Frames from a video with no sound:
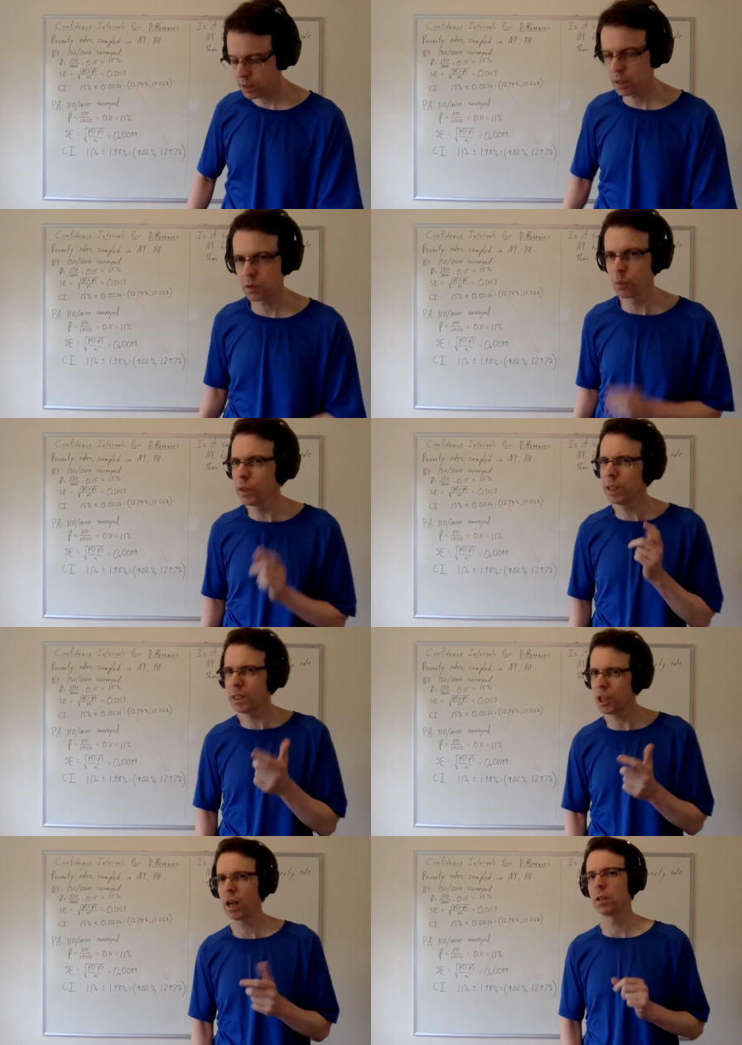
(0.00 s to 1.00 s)
this is
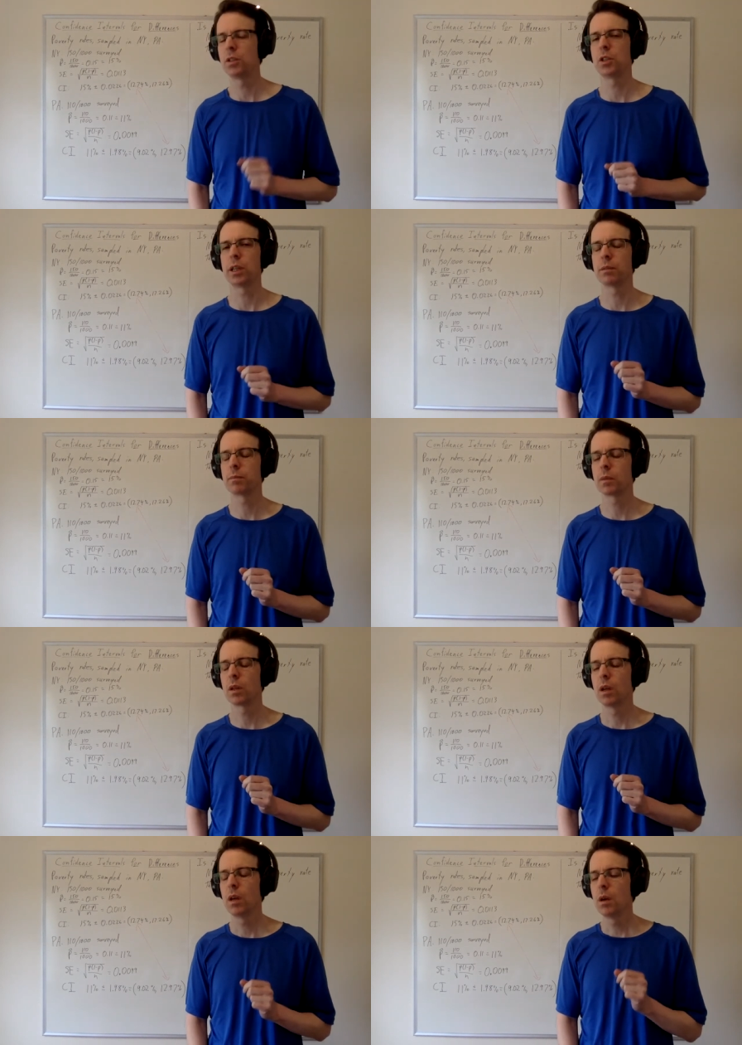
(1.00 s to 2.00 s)
really challenging
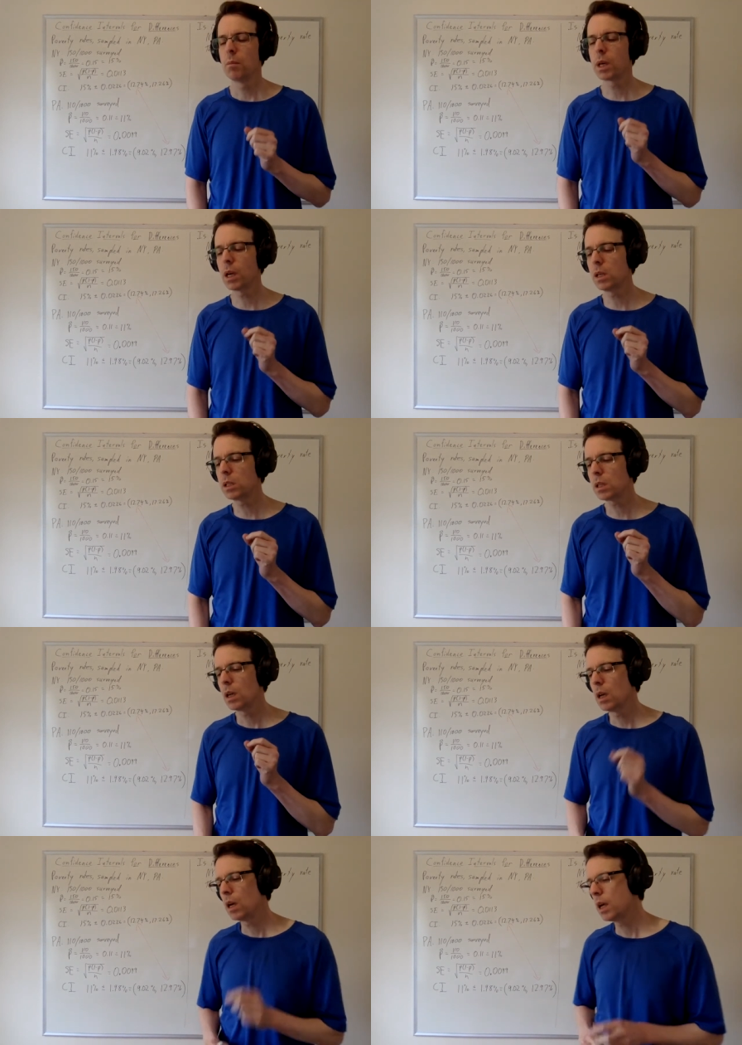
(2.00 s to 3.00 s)

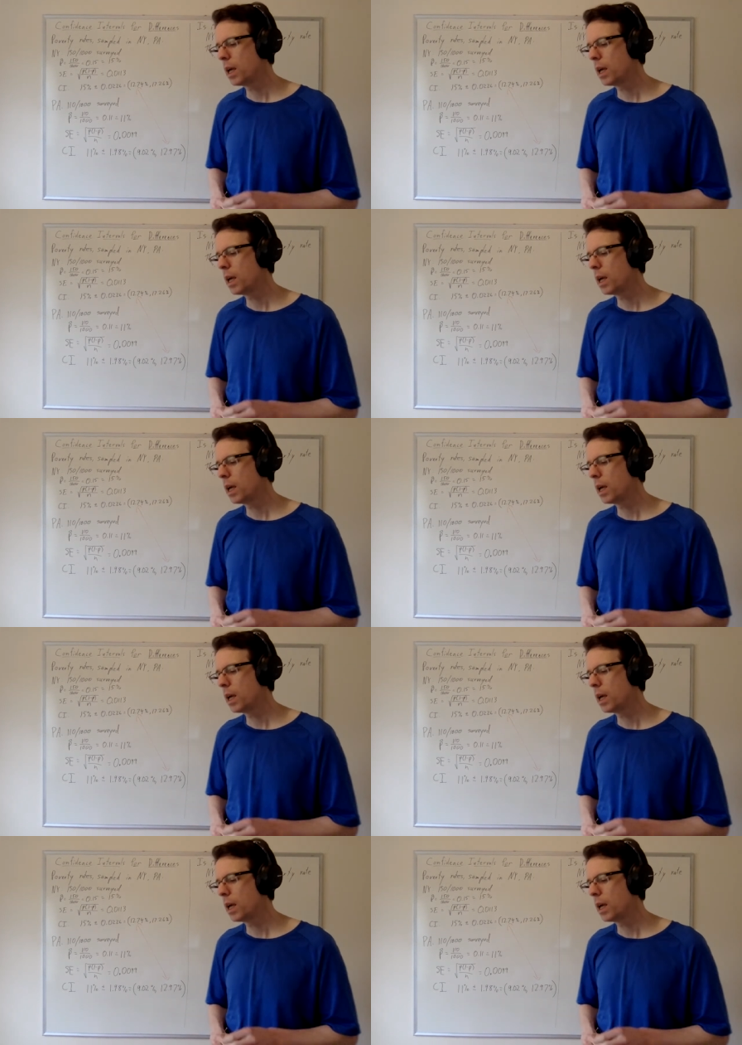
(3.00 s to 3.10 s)
because